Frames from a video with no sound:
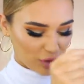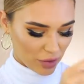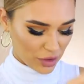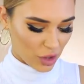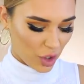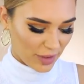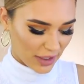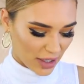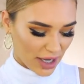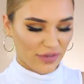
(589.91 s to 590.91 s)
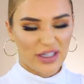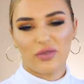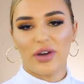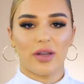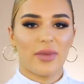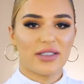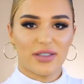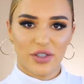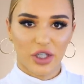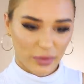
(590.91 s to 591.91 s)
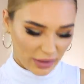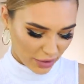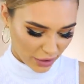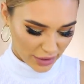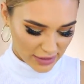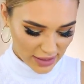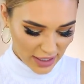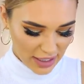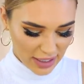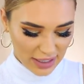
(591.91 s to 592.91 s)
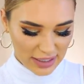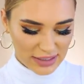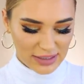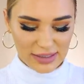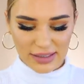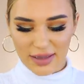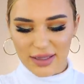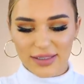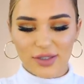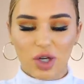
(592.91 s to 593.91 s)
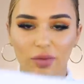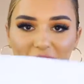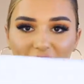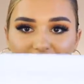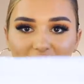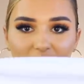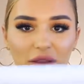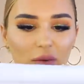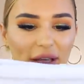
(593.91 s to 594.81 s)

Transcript: So the top that I kind of like recommended to go with those is this top right here, the